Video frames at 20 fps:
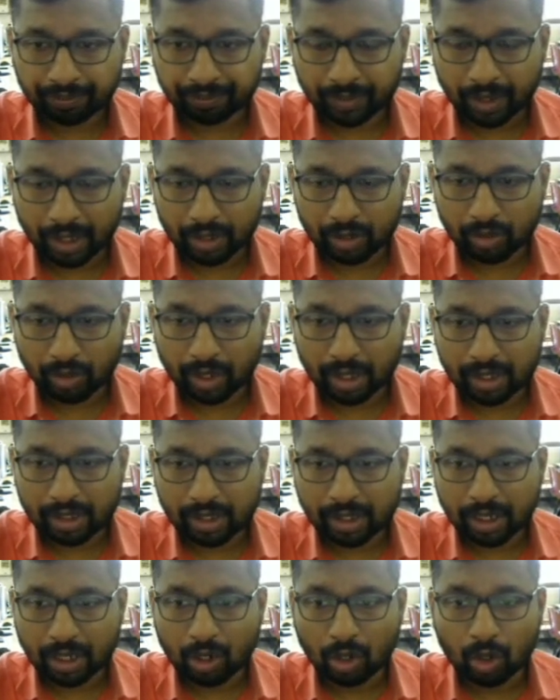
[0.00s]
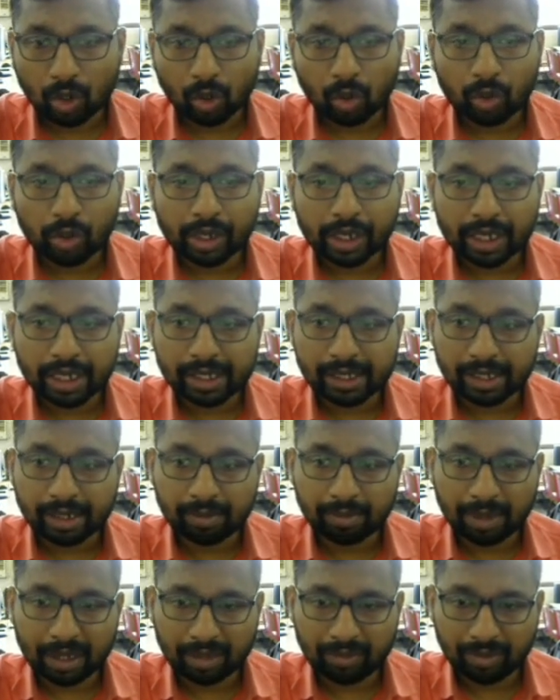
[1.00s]
as you can see, load is in
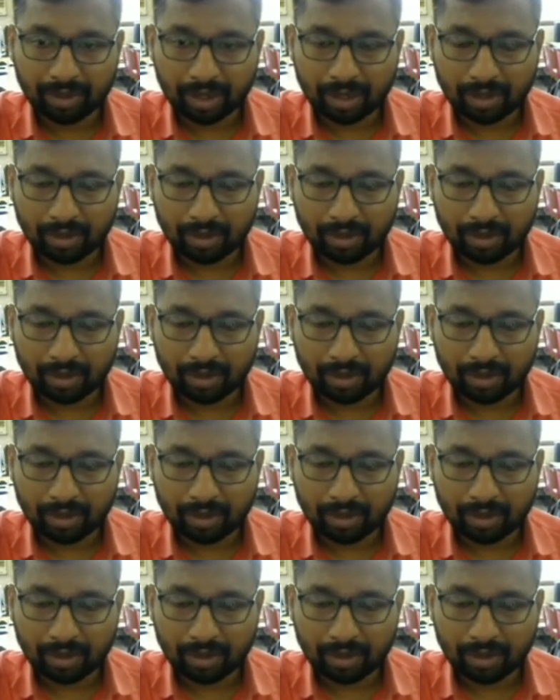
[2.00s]
between.